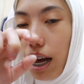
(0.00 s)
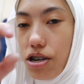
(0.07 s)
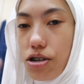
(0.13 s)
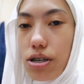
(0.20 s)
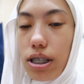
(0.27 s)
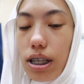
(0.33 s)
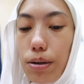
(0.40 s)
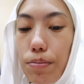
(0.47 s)

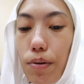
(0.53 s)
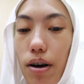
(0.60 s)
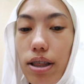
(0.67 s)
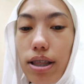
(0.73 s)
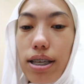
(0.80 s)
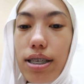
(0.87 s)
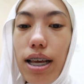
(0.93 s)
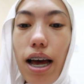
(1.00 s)
actually
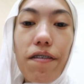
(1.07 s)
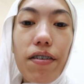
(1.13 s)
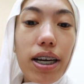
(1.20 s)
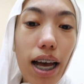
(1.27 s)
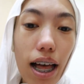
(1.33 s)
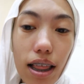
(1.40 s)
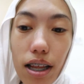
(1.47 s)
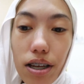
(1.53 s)
bought this
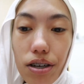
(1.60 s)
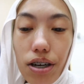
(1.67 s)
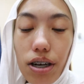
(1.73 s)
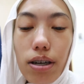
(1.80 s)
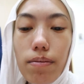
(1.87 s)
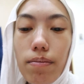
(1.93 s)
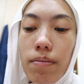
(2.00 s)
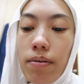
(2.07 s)
advent
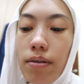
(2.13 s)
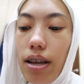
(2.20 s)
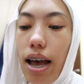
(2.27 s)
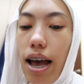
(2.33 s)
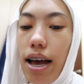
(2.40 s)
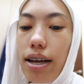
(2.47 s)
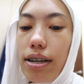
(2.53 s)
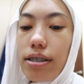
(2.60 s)
calendar
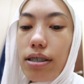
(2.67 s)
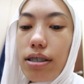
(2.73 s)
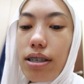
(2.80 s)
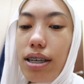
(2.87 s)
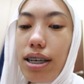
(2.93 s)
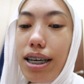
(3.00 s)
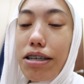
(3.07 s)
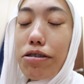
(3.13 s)
and
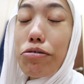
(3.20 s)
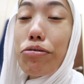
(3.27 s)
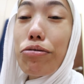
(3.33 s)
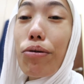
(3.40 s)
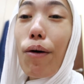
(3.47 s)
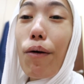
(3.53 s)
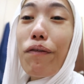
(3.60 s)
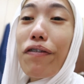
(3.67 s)
it's
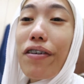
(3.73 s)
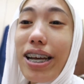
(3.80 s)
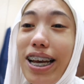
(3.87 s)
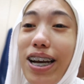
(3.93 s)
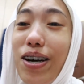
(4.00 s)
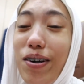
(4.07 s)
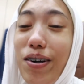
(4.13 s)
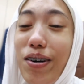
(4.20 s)
so freaking